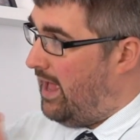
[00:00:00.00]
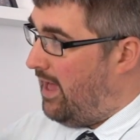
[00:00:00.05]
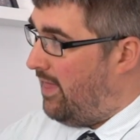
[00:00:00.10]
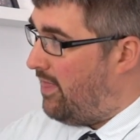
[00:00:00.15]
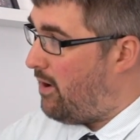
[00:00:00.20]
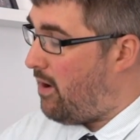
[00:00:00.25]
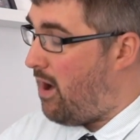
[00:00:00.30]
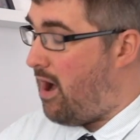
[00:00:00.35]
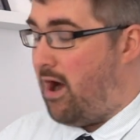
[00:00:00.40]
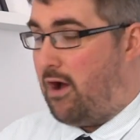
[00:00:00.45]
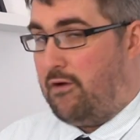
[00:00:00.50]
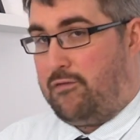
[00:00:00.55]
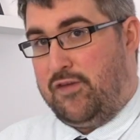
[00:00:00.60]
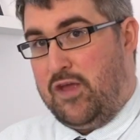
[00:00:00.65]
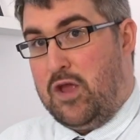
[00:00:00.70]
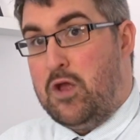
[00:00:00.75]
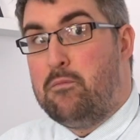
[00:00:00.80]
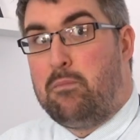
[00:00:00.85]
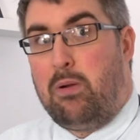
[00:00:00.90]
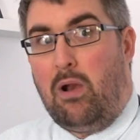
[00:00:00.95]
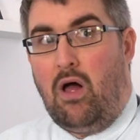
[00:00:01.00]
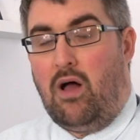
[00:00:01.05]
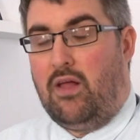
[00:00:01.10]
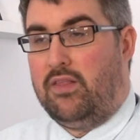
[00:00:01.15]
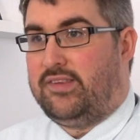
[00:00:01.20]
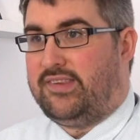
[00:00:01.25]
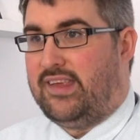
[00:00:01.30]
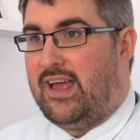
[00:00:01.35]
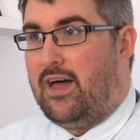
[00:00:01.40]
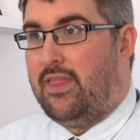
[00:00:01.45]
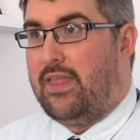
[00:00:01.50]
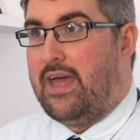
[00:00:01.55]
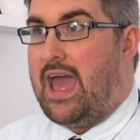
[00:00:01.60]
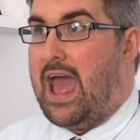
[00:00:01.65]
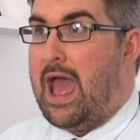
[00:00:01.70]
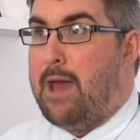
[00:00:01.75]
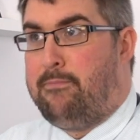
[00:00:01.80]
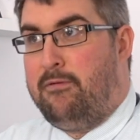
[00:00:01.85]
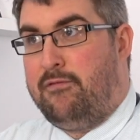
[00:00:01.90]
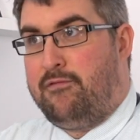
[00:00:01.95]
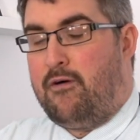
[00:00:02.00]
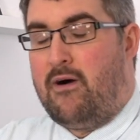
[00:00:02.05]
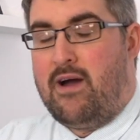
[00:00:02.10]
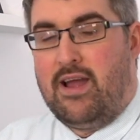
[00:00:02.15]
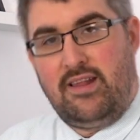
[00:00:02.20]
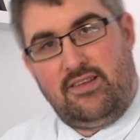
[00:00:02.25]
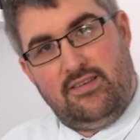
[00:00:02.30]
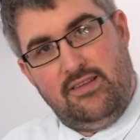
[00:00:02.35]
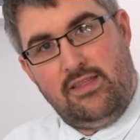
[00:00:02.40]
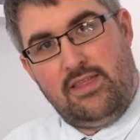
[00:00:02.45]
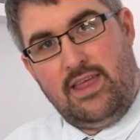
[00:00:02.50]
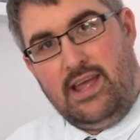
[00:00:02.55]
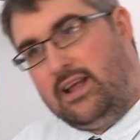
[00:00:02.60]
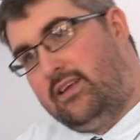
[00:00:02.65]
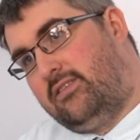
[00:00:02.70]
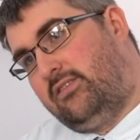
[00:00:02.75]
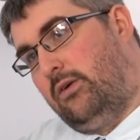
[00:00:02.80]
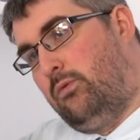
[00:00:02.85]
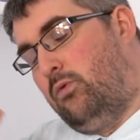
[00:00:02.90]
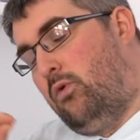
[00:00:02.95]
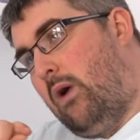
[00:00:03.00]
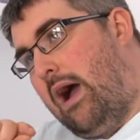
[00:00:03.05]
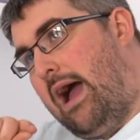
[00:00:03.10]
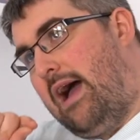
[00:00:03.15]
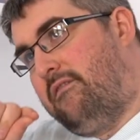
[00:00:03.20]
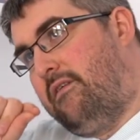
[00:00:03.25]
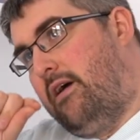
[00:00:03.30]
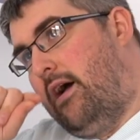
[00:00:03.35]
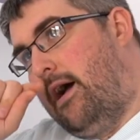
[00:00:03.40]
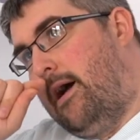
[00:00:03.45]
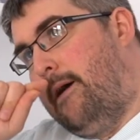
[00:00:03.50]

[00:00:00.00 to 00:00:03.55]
There are a few plants out there, epiphytes and things, that will have